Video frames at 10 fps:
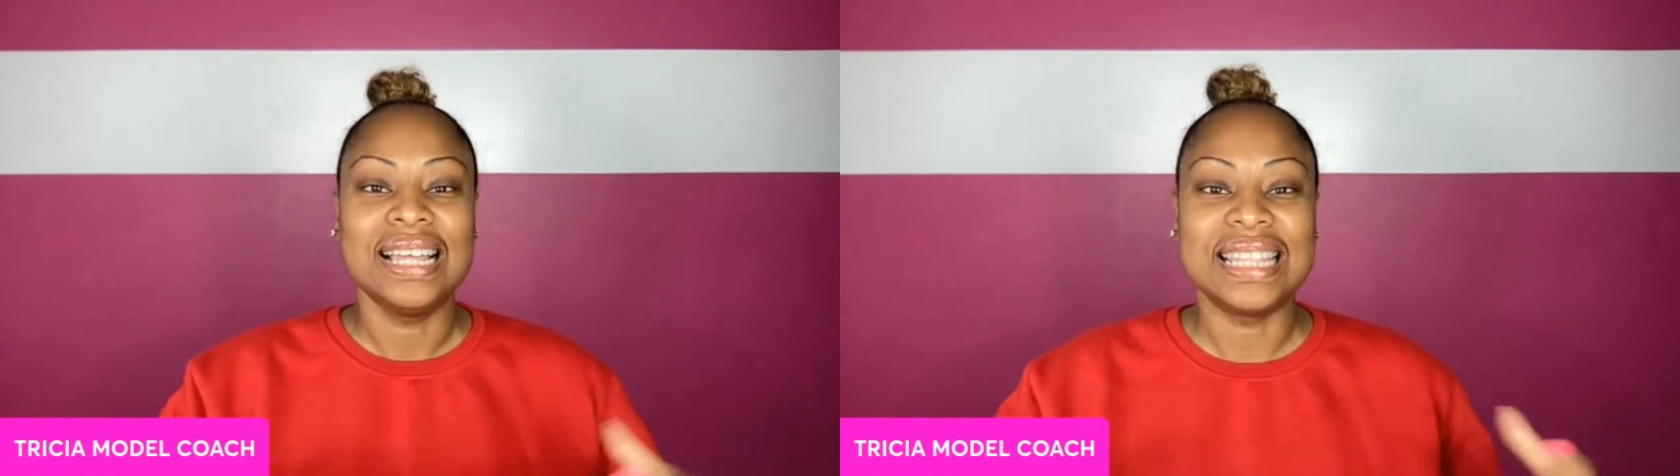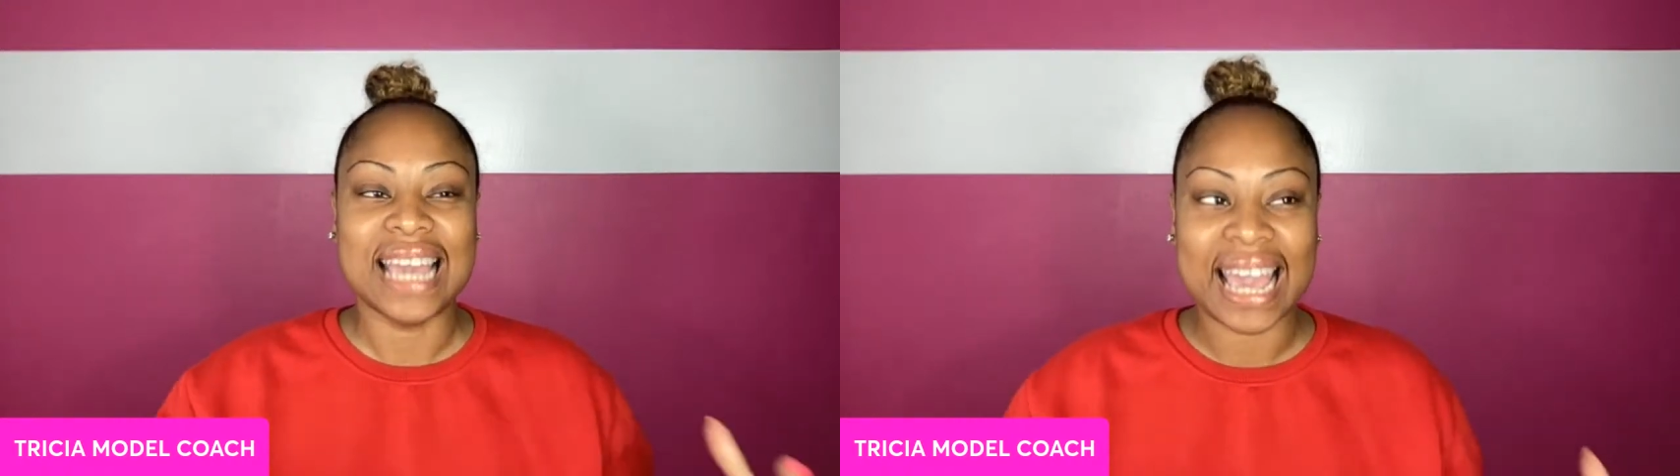
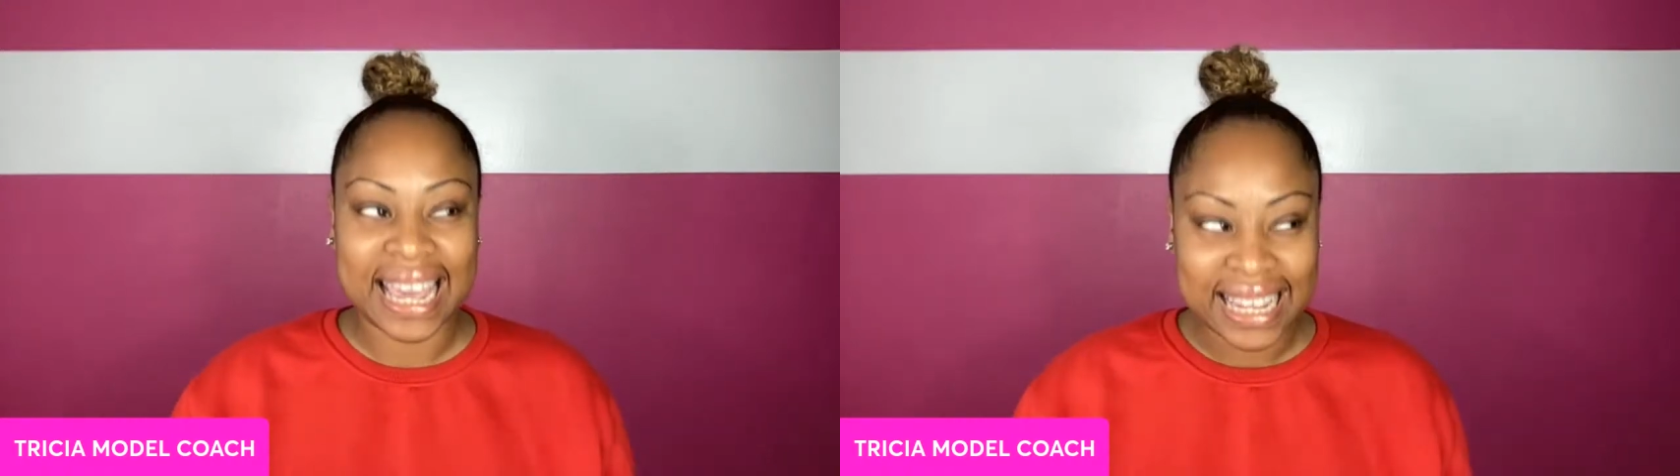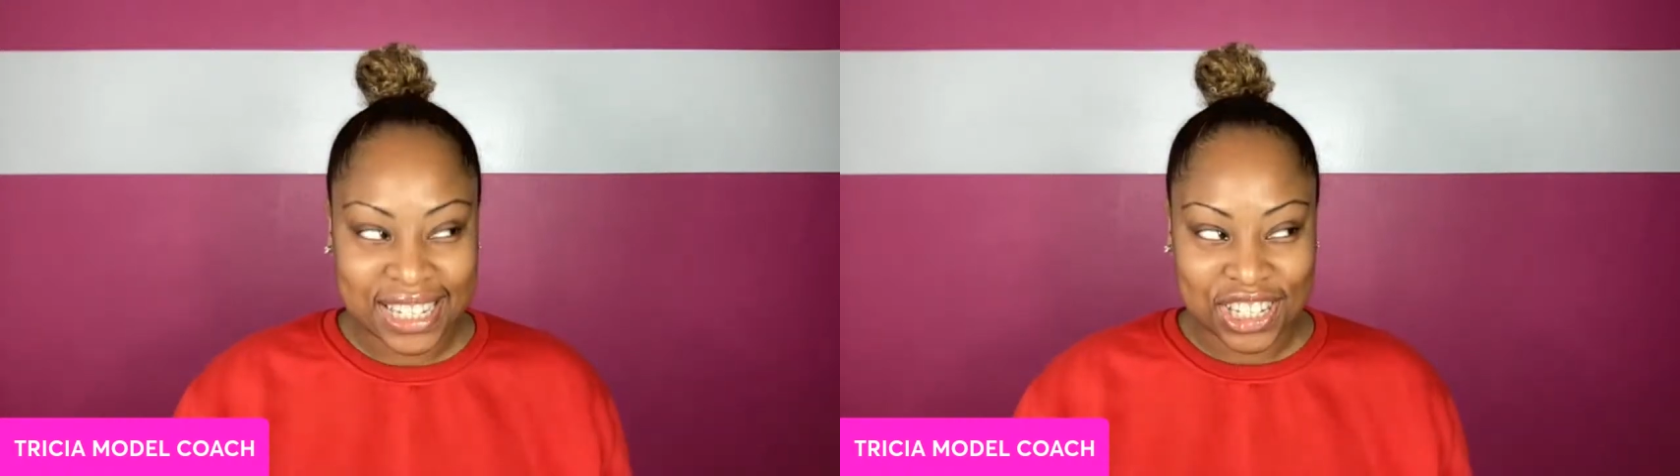the
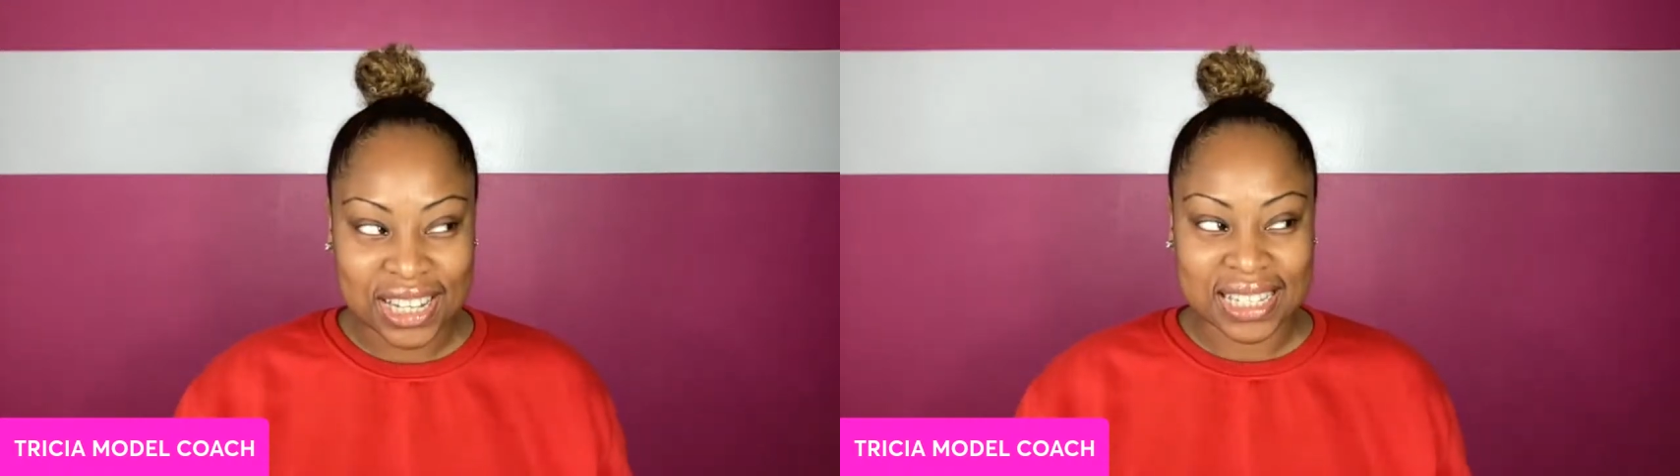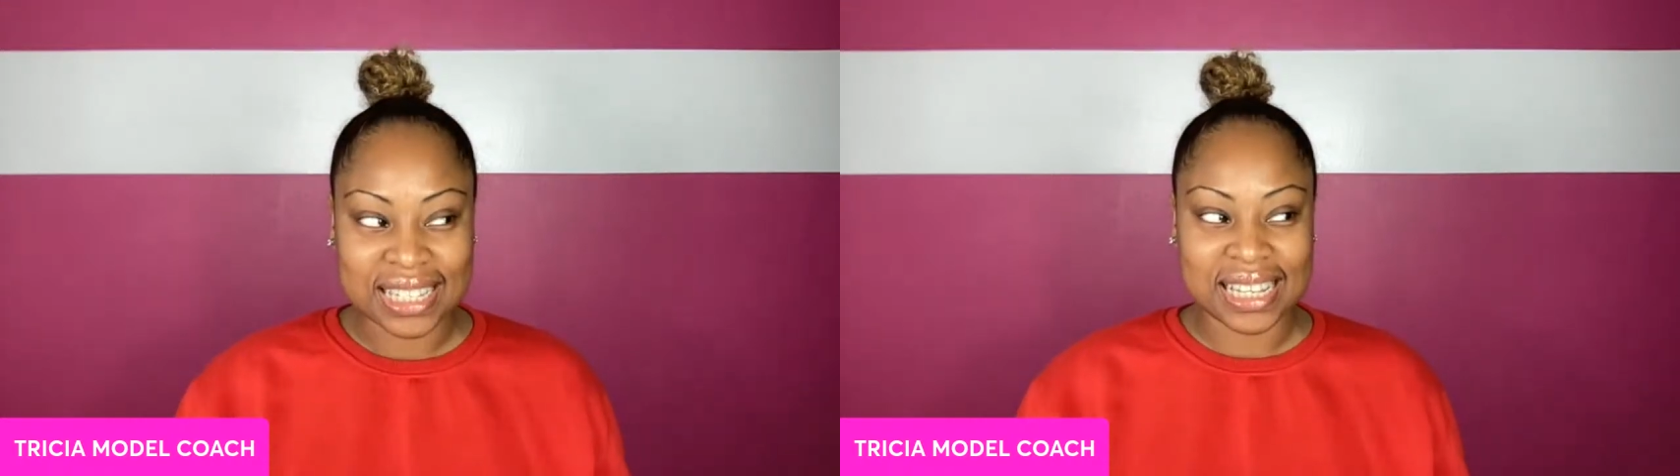
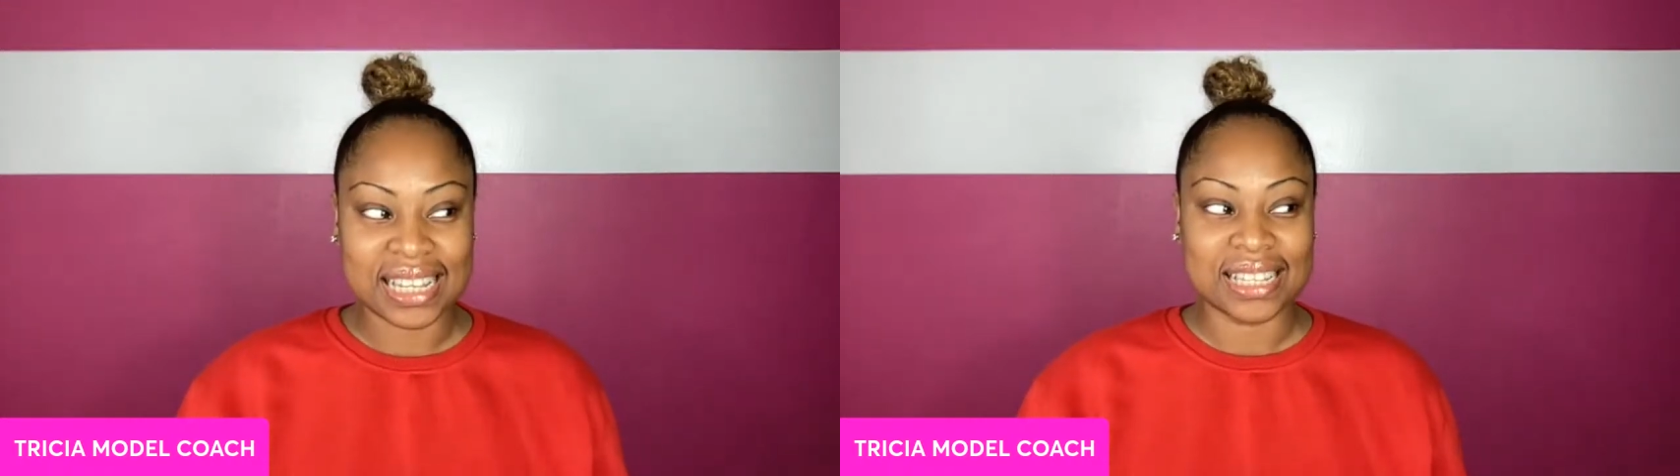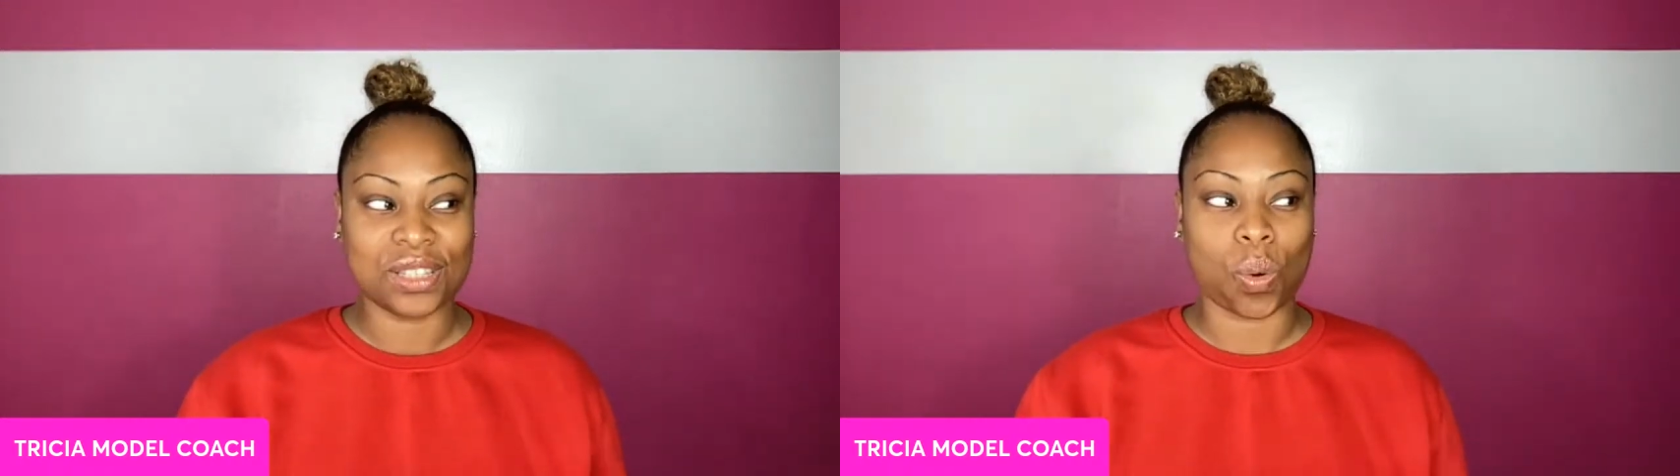
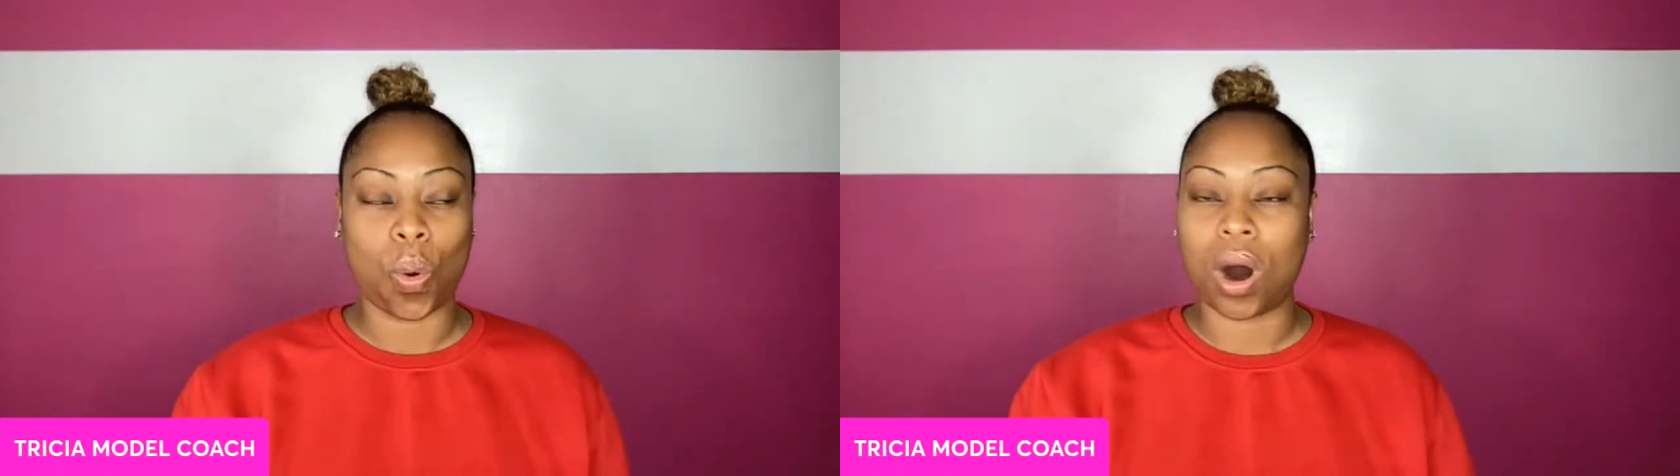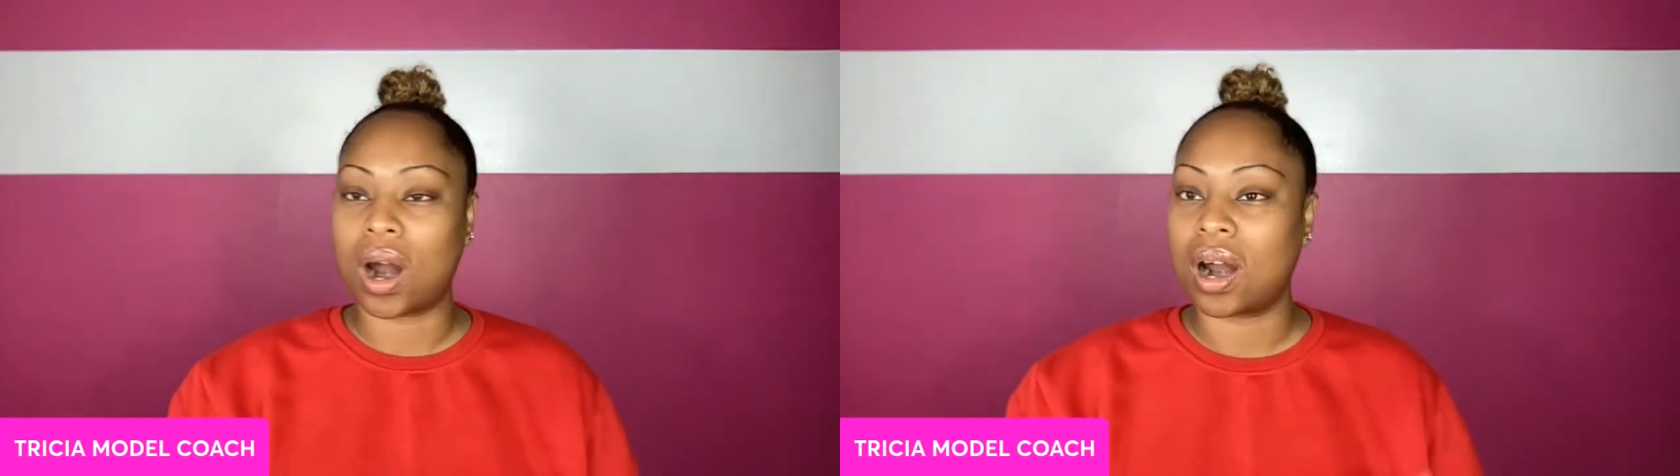agencies,
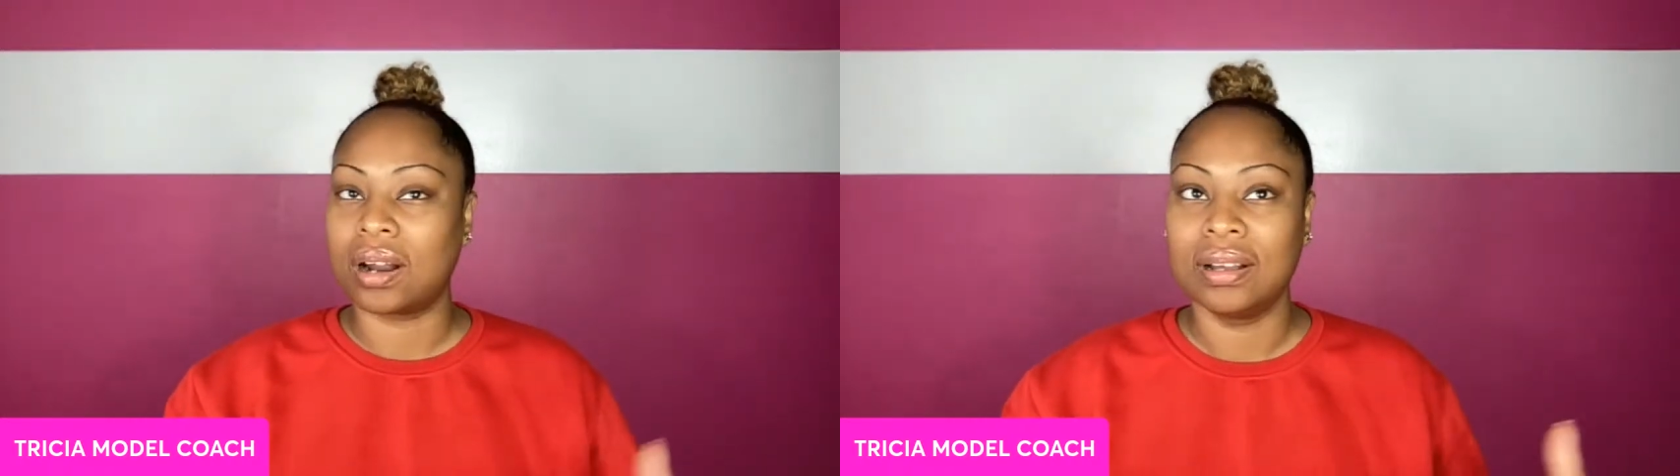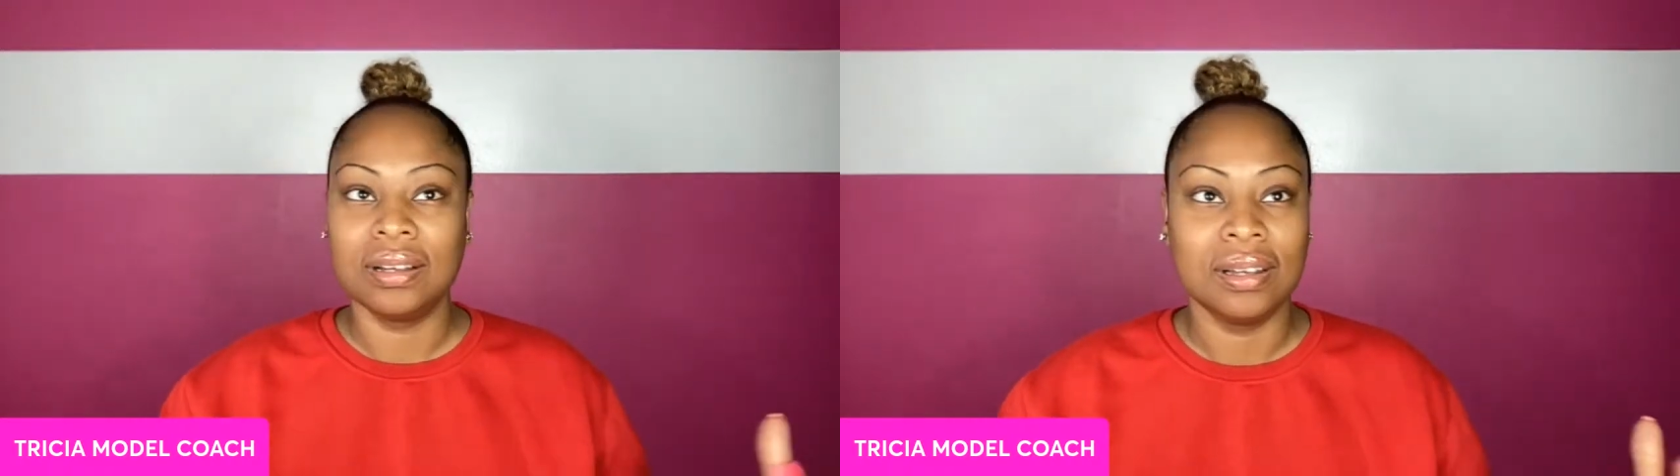or